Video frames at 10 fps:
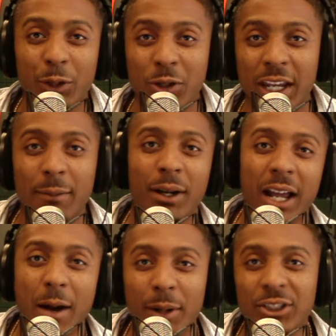When you think about
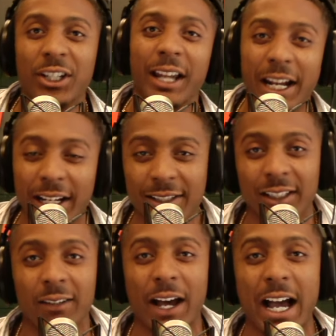how much Canadians
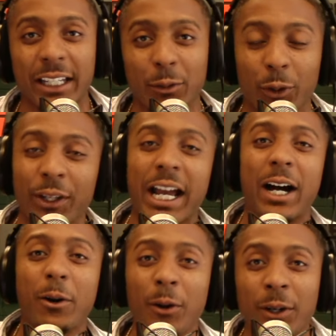love hockey, well,
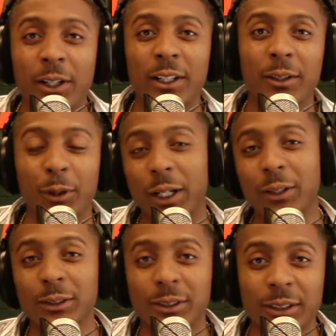now, well,